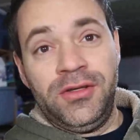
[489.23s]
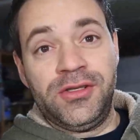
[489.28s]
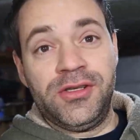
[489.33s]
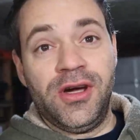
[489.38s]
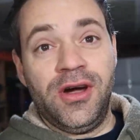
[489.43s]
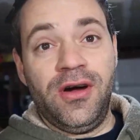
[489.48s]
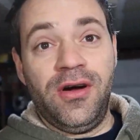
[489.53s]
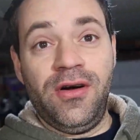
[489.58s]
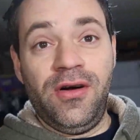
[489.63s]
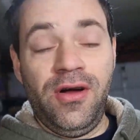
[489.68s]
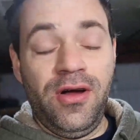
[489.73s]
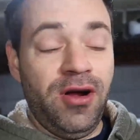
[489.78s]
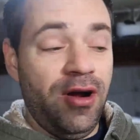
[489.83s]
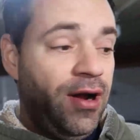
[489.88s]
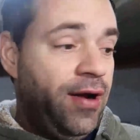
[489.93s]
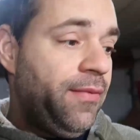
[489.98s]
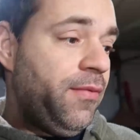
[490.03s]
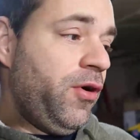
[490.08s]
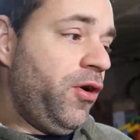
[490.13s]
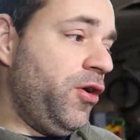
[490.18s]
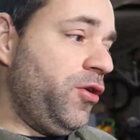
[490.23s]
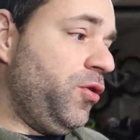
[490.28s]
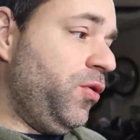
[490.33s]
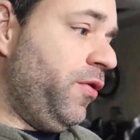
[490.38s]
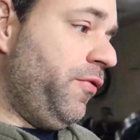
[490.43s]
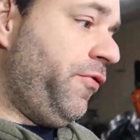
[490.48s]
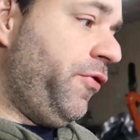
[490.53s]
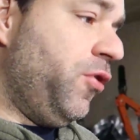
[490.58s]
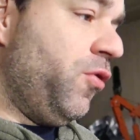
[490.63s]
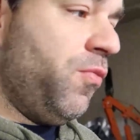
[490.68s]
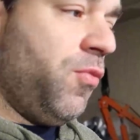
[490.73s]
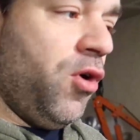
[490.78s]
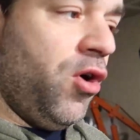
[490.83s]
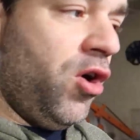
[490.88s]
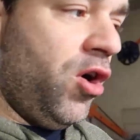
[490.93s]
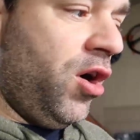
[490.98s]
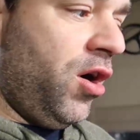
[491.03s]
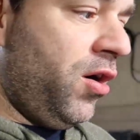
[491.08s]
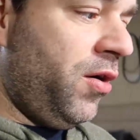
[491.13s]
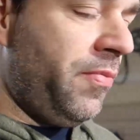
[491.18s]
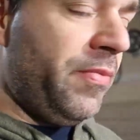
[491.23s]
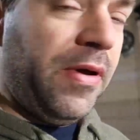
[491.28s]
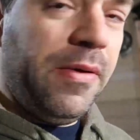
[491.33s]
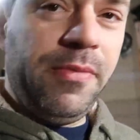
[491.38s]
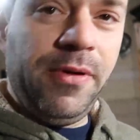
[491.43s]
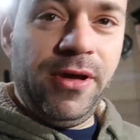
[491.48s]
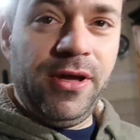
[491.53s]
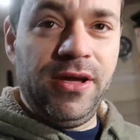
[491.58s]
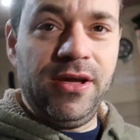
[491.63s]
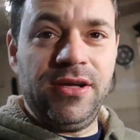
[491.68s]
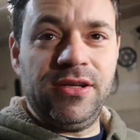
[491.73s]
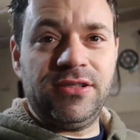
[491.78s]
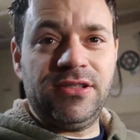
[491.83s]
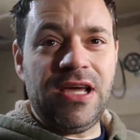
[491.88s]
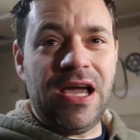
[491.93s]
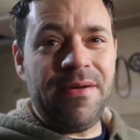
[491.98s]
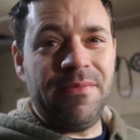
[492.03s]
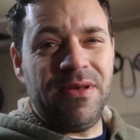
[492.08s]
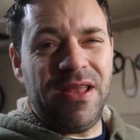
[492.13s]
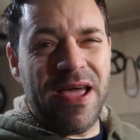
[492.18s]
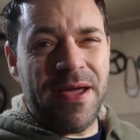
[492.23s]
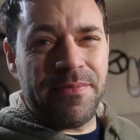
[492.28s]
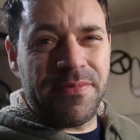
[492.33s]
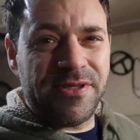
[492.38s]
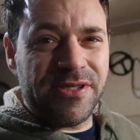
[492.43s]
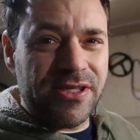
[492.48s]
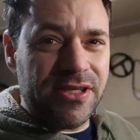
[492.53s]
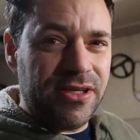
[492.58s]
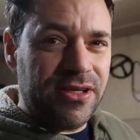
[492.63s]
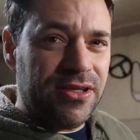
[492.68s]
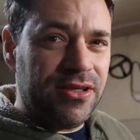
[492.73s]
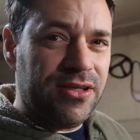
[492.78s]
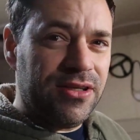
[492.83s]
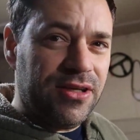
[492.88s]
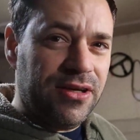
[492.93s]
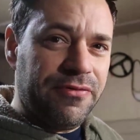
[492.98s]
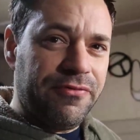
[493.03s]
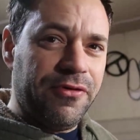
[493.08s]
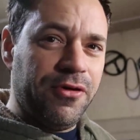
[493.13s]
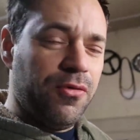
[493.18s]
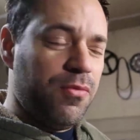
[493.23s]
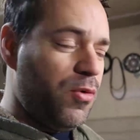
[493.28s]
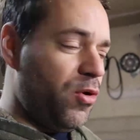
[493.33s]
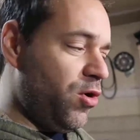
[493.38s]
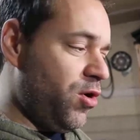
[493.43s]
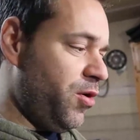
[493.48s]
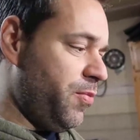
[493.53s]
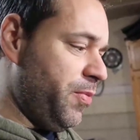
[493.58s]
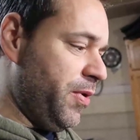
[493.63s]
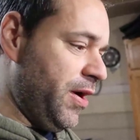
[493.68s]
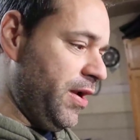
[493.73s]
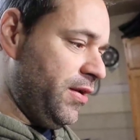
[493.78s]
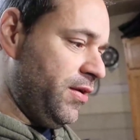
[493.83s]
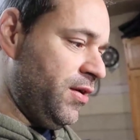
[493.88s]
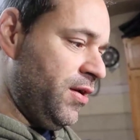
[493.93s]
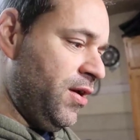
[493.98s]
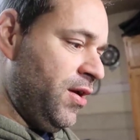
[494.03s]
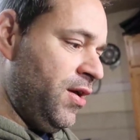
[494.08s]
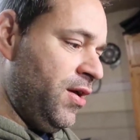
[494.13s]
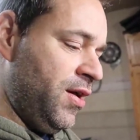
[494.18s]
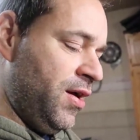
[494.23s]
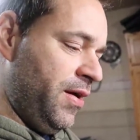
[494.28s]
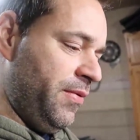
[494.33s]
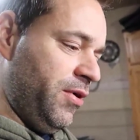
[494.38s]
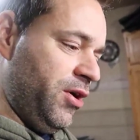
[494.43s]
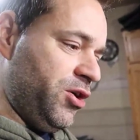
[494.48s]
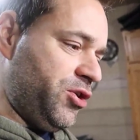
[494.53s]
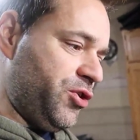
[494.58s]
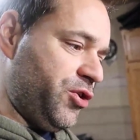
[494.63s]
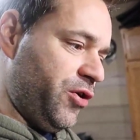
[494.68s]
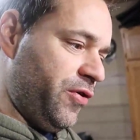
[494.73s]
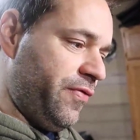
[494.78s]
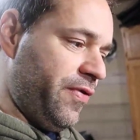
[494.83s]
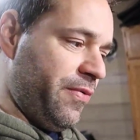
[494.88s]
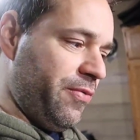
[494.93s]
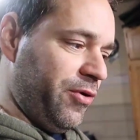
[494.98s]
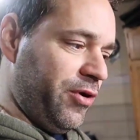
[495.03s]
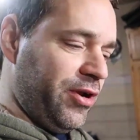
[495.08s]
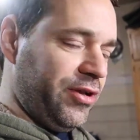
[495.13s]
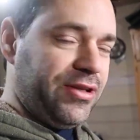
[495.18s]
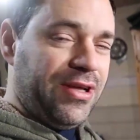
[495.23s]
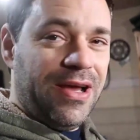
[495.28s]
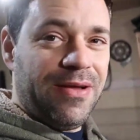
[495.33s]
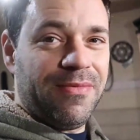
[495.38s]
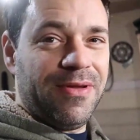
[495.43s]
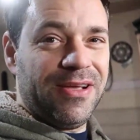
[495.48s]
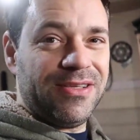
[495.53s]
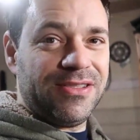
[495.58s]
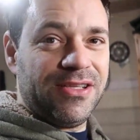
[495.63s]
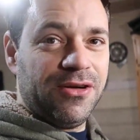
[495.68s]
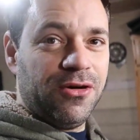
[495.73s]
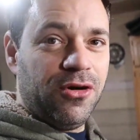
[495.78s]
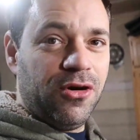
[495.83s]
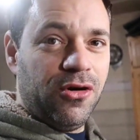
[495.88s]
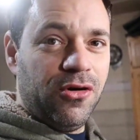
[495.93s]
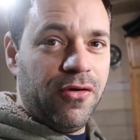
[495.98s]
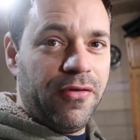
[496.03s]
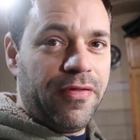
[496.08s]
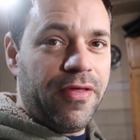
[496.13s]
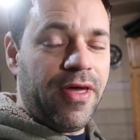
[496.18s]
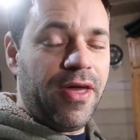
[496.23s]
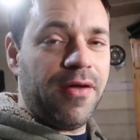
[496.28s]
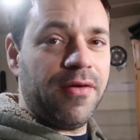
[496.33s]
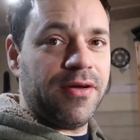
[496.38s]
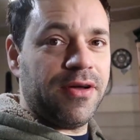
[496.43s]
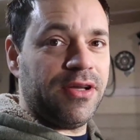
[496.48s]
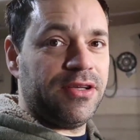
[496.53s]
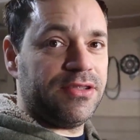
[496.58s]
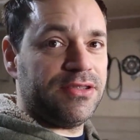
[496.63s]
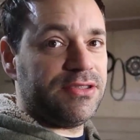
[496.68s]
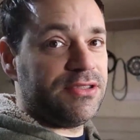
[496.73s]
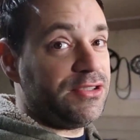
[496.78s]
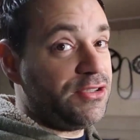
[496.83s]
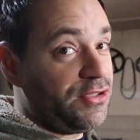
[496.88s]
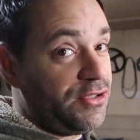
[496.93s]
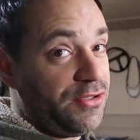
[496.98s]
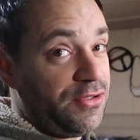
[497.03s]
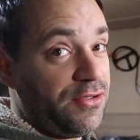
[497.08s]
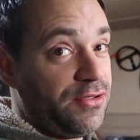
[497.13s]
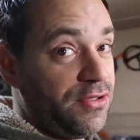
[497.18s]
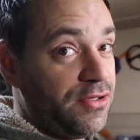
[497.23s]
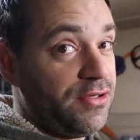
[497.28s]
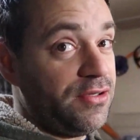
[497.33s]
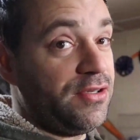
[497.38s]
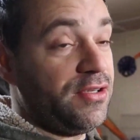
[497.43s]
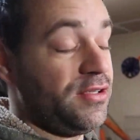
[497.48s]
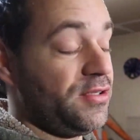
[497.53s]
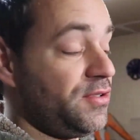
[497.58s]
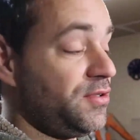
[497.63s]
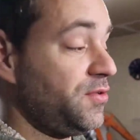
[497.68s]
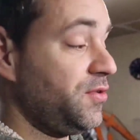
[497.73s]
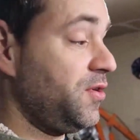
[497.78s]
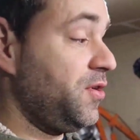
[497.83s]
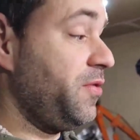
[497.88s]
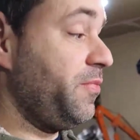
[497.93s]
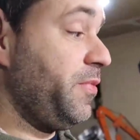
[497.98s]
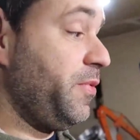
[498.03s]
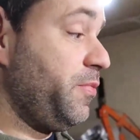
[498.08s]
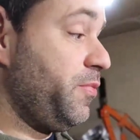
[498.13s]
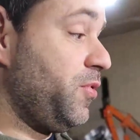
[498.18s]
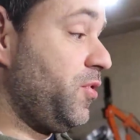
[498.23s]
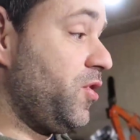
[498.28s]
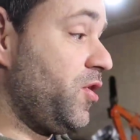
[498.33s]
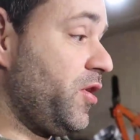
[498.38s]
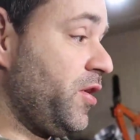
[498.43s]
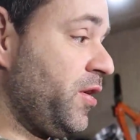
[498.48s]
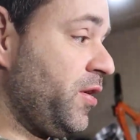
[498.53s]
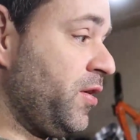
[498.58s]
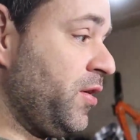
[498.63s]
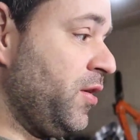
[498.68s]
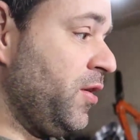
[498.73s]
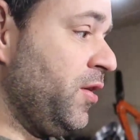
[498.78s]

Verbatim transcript: So I'm gonna do a few more, maybe time lapse a few more, but I'm not sure if I'm gonna time lapse the whole thing, because dude, this is gonna be boring.